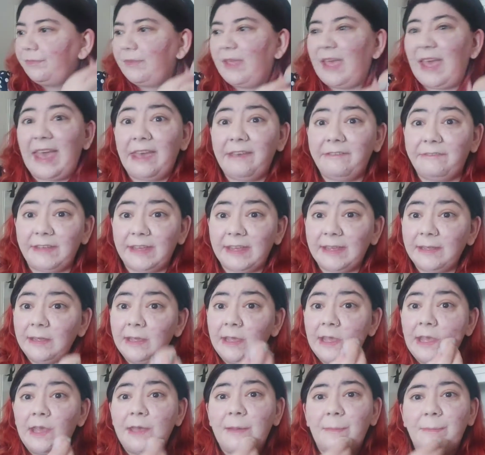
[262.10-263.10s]
heavy,
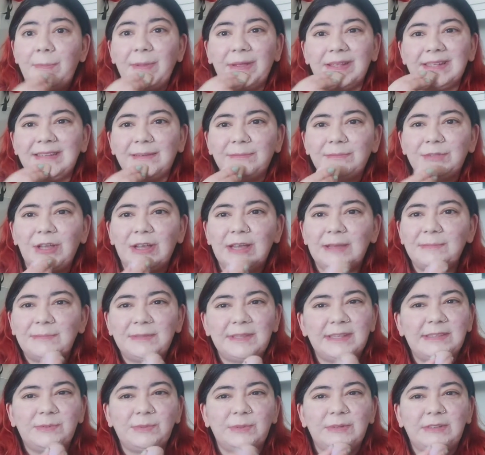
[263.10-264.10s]
but sometimes
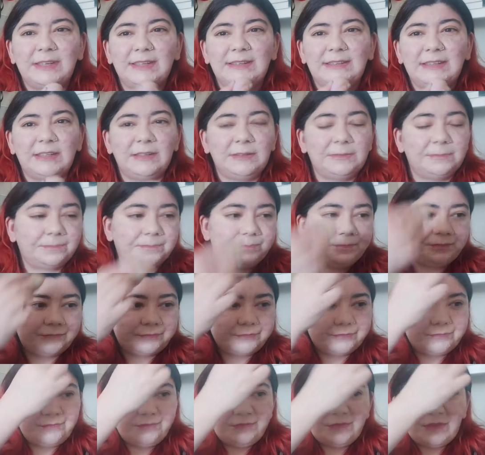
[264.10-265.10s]
this one
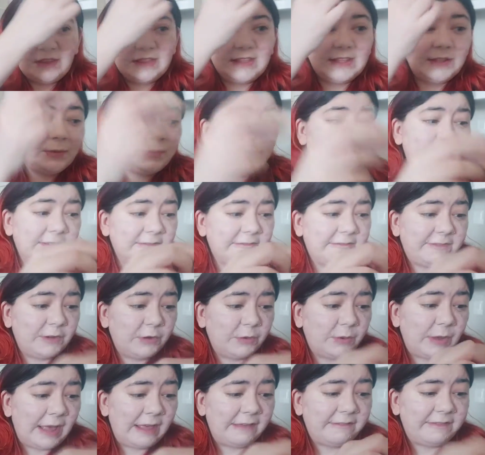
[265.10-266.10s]
doesn't
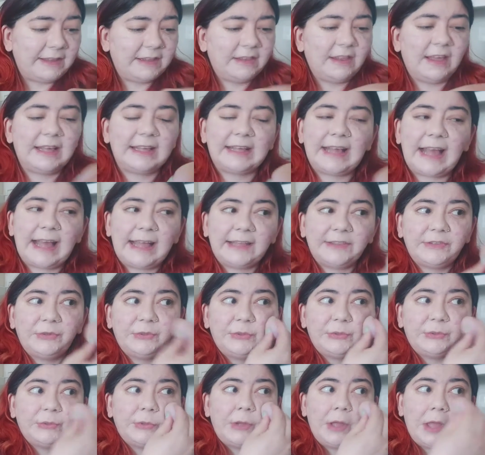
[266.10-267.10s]
feel heavy like at
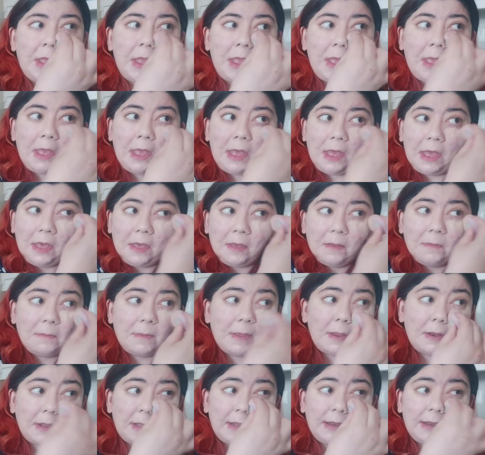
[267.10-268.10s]
all,
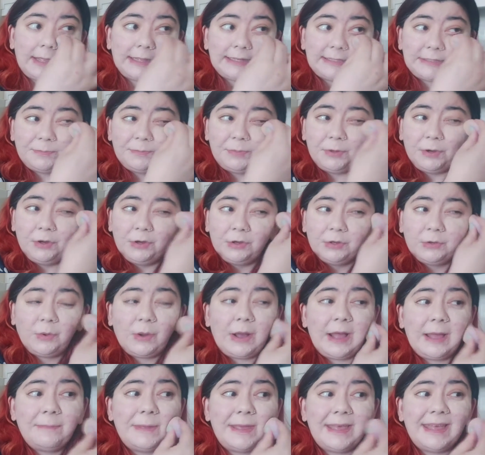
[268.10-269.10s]
and I like to put on
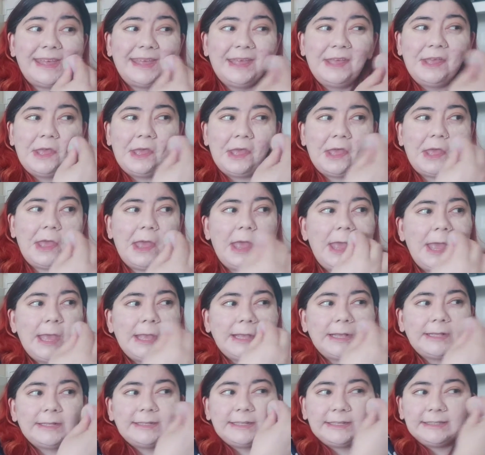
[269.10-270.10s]
quite a bit
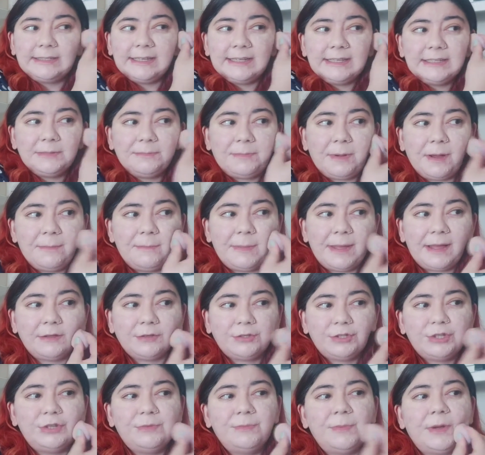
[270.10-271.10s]
because I tend to pump out
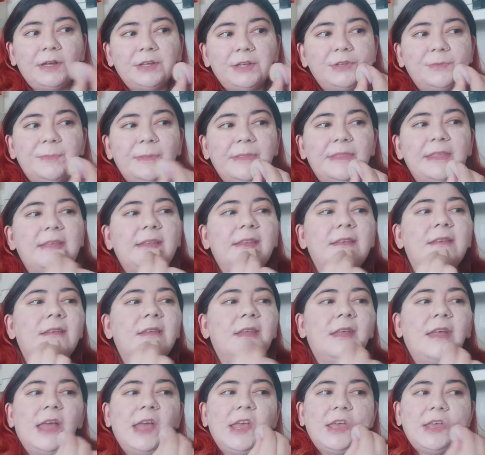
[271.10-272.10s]
too much. But then